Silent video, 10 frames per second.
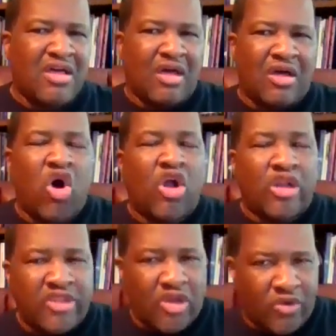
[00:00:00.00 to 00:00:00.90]

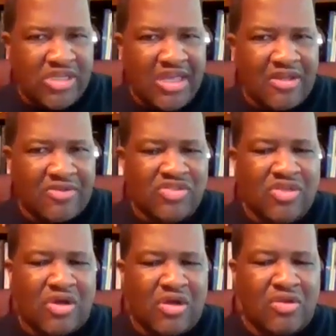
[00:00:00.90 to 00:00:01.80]
All of the
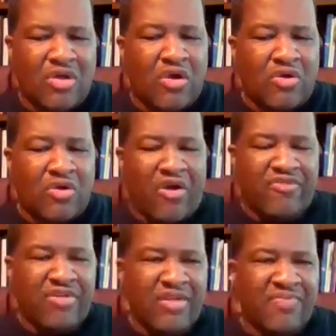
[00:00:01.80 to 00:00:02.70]
hotels are
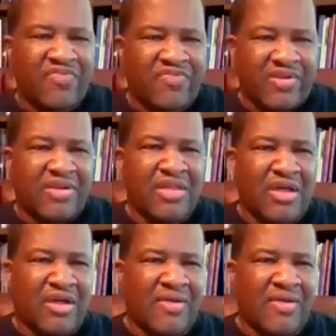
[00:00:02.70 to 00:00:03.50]
offering free